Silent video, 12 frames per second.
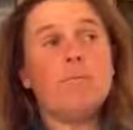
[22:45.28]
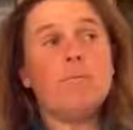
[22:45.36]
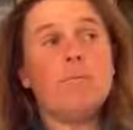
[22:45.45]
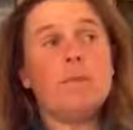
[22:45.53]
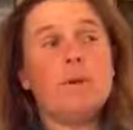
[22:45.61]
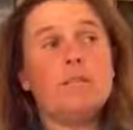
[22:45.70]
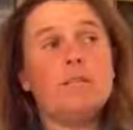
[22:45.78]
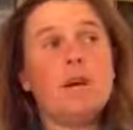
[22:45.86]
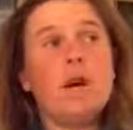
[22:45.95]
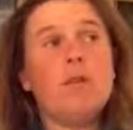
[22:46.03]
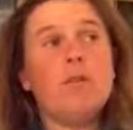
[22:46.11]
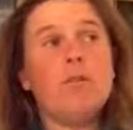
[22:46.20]
we'd
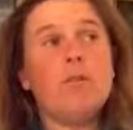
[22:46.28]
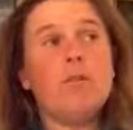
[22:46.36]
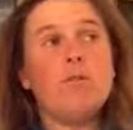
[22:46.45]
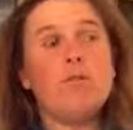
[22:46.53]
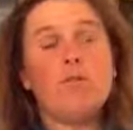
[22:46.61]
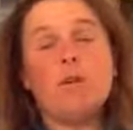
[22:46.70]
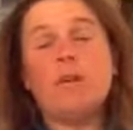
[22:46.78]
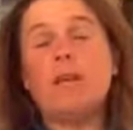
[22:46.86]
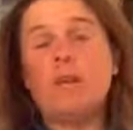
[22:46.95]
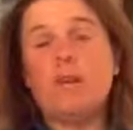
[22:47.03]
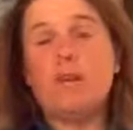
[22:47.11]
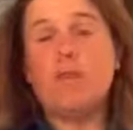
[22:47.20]
done
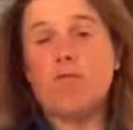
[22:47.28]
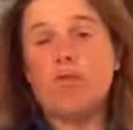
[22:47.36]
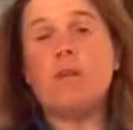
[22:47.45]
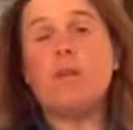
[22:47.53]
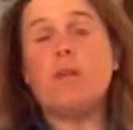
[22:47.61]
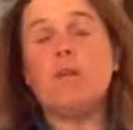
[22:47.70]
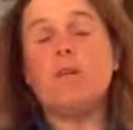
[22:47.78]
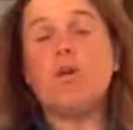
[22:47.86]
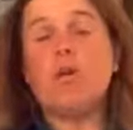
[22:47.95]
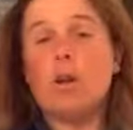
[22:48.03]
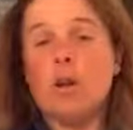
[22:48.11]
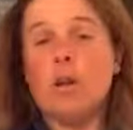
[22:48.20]
three three
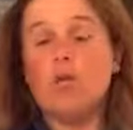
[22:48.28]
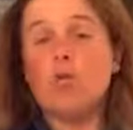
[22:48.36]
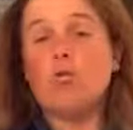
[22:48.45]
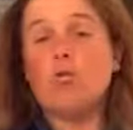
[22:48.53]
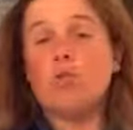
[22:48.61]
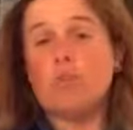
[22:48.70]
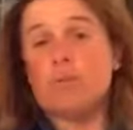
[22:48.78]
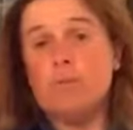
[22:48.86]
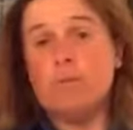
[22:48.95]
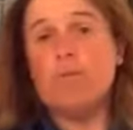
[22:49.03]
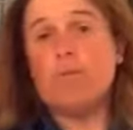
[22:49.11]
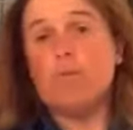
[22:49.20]
online auctions
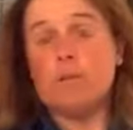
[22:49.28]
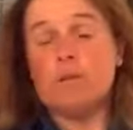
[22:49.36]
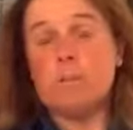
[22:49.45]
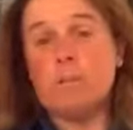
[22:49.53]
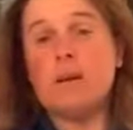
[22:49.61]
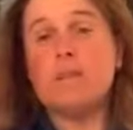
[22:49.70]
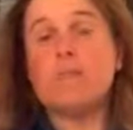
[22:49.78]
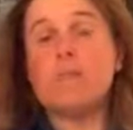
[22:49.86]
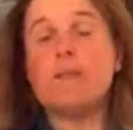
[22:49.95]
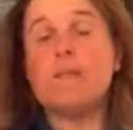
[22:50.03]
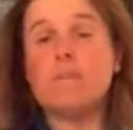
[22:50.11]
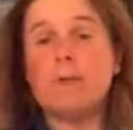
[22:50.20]
before this
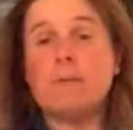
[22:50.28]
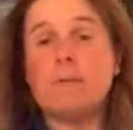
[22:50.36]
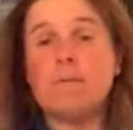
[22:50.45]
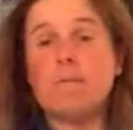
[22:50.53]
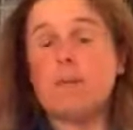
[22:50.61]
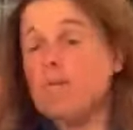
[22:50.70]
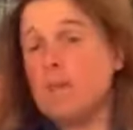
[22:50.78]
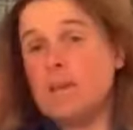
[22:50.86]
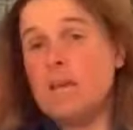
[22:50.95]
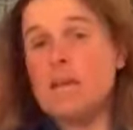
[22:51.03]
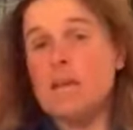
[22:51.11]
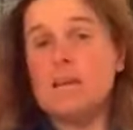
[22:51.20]
pandemic of a
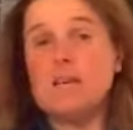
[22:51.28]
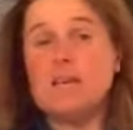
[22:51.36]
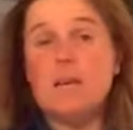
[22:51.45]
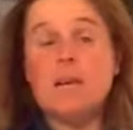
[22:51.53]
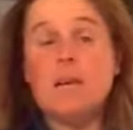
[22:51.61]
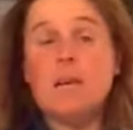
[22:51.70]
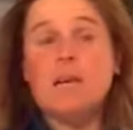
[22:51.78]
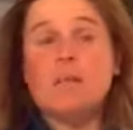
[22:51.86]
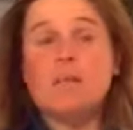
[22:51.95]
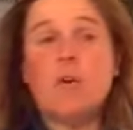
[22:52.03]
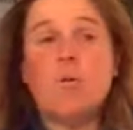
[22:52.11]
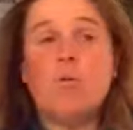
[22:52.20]
hit.
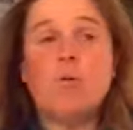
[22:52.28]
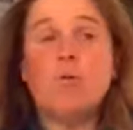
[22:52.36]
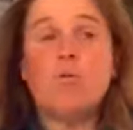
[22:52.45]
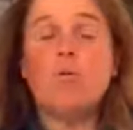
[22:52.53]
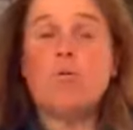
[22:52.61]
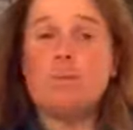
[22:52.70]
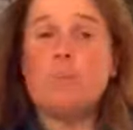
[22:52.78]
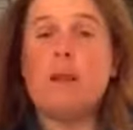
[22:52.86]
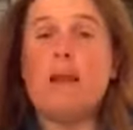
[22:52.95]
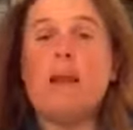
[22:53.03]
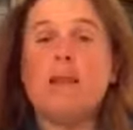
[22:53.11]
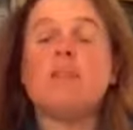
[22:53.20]
Yeah. So we were always
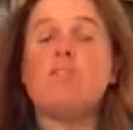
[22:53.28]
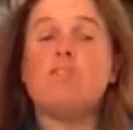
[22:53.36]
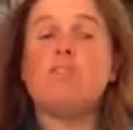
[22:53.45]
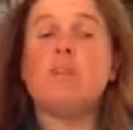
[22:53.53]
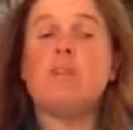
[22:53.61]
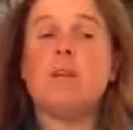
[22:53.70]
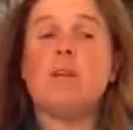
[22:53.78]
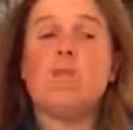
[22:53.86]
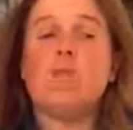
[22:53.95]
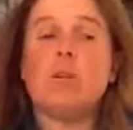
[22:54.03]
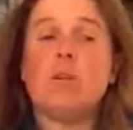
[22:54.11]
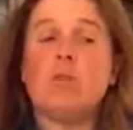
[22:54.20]
planning to do
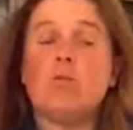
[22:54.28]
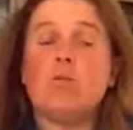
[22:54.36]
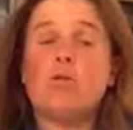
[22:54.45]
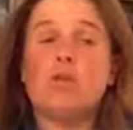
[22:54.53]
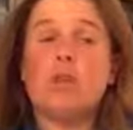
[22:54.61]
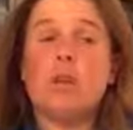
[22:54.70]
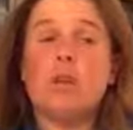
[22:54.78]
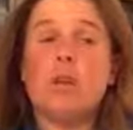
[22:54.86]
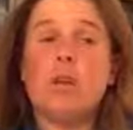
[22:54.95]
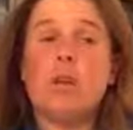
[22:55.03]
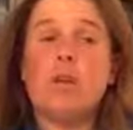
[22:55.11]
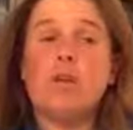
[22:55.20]
another online auction,
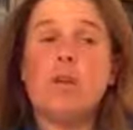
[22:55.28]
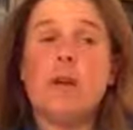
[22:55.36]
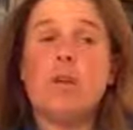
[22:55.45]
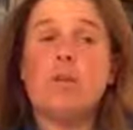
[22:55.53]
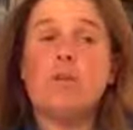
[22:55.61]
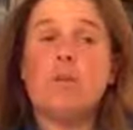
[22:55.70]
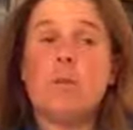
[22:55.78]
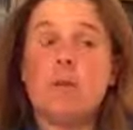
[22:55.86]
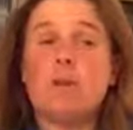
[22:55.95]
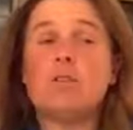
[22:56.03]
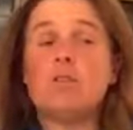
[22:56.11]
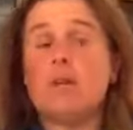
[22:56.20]
and and and
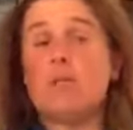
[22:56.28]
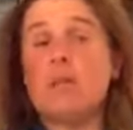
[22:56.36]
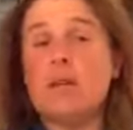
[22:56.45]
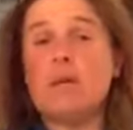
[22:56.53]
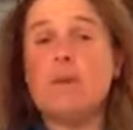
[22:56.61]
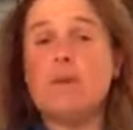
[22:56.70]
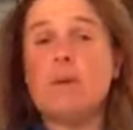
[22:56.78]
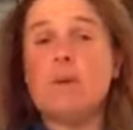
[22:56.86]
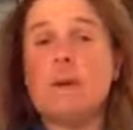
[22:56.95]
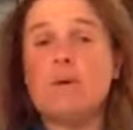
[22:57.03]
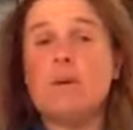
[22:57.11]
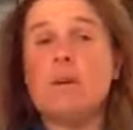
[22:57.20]
last year we ended
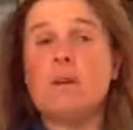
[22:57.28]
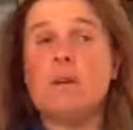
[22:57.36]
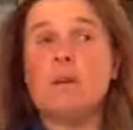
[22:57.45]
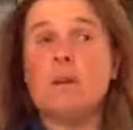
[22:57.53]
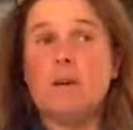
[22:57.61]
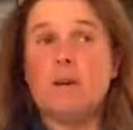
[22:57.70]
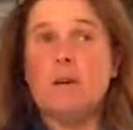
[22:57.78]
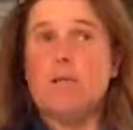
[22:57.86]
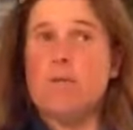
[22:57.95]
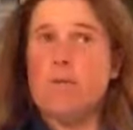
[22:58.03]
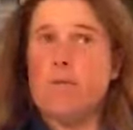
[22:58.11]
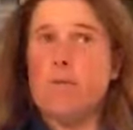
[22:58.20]
up having
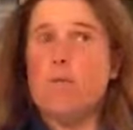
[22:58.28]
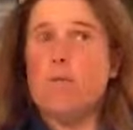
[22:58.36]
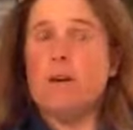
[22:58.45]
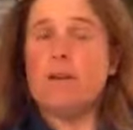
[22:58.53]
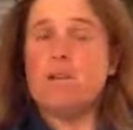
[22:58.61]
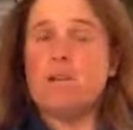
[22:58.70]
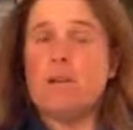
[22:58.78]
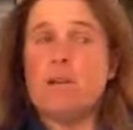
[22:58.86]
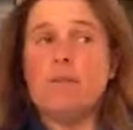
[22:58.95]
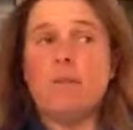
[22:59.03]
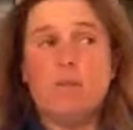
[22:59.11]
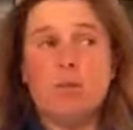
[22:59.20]
four actually,
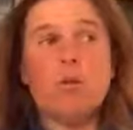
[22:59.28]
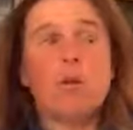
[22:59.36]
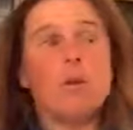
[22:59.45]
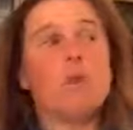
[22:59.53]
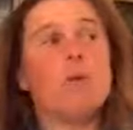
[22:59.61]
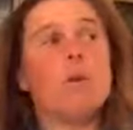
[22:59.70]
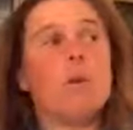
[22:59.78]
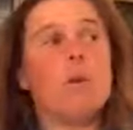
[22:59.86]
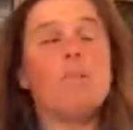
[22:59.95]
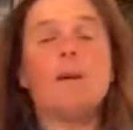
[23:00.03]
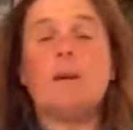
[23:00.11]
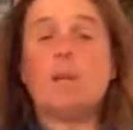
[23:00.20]
and then we got another one
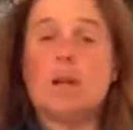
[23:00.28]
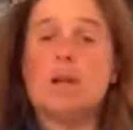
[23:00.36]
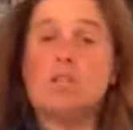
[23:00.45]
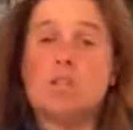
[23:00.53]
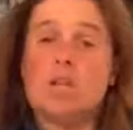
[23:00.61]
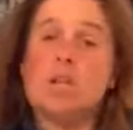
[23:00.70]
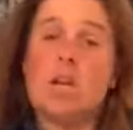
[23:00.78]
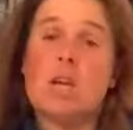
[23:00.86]
coming, and actually